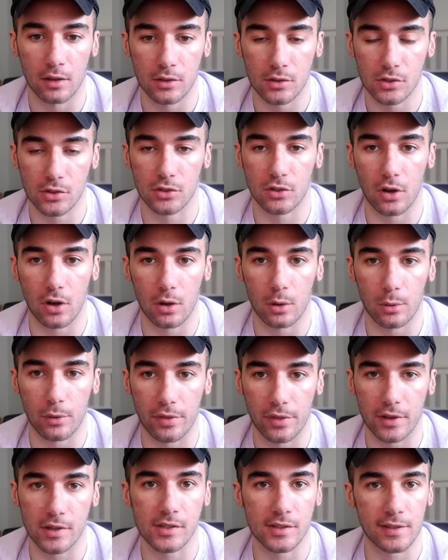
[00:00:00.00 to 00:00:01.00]
So
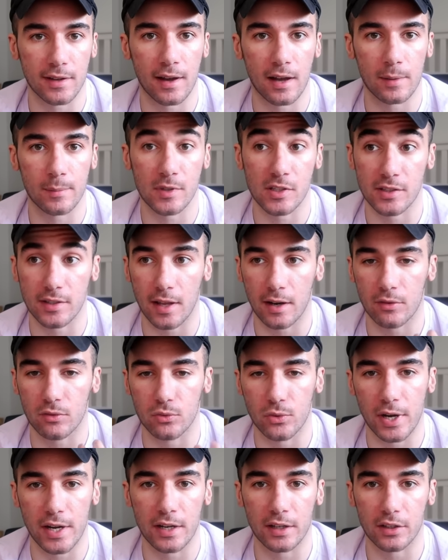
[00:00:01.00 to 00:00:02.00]
this time instead of
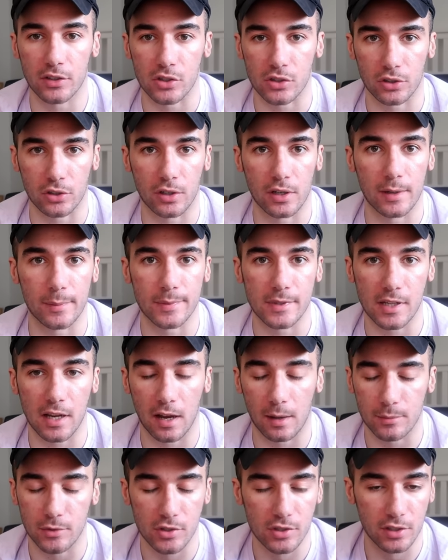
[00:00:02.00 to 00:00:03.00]
reading a script,
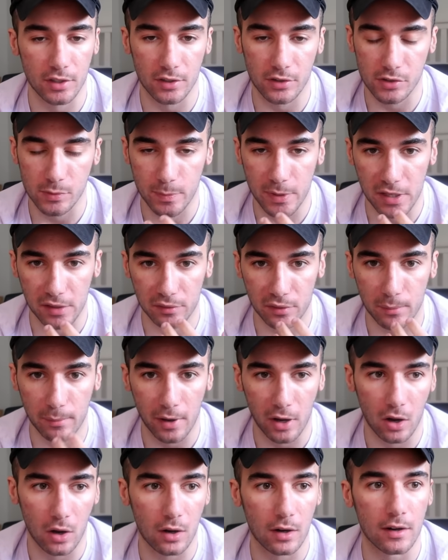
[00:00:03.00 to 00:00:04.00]
I'm just going to speak from
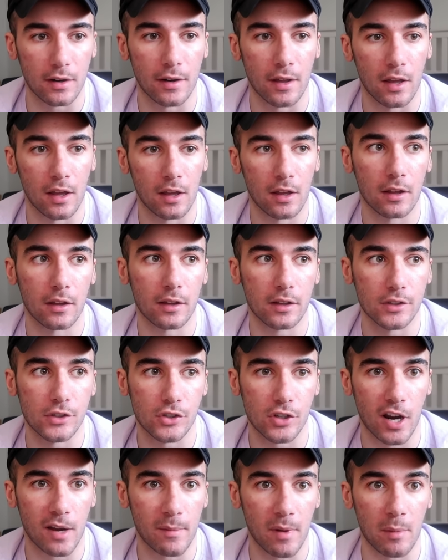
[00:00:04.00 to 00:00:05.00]
my heart and
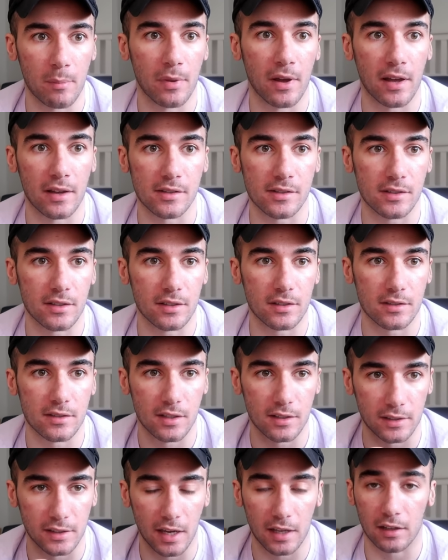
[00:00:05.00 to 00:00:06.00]
try my best
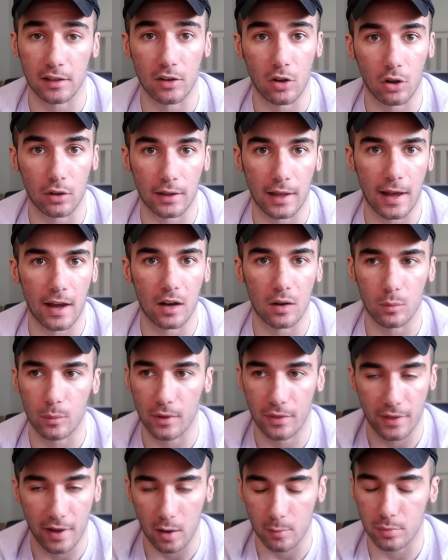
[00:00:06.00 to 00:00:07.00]
to get it all out
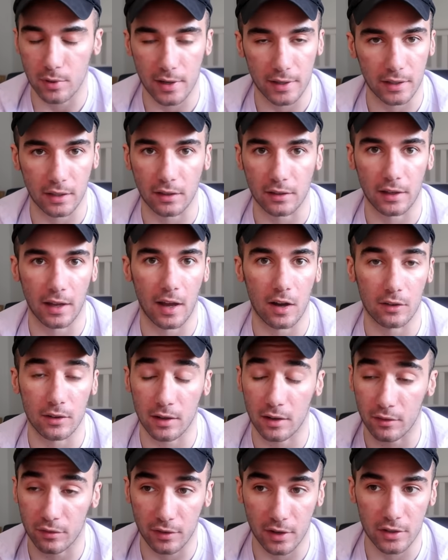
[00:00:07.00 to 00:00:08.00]
without breaking down.
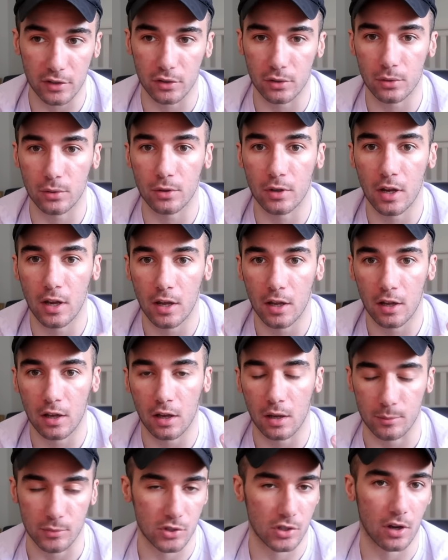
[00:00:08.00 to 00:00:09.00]
And if I do,
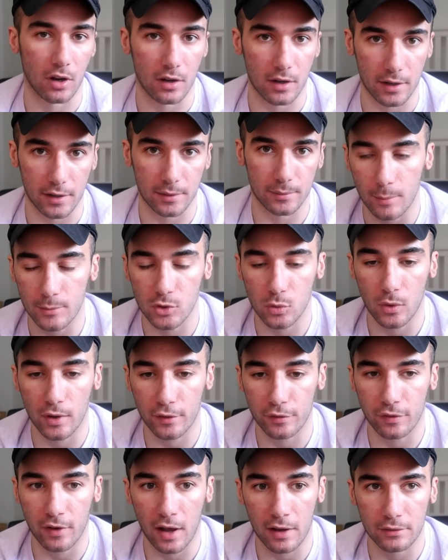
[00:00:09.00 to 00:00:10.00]
I'm sorry. I'm
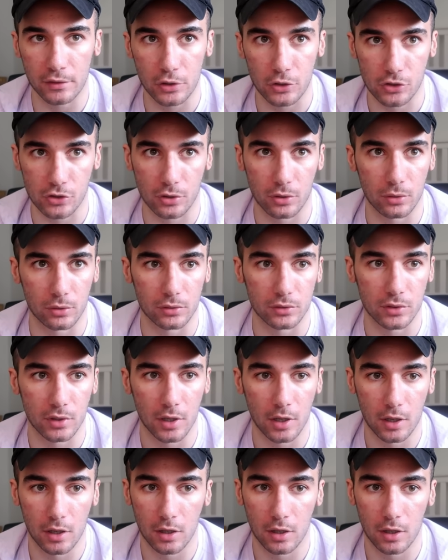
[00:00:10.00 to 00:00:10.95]
25 years old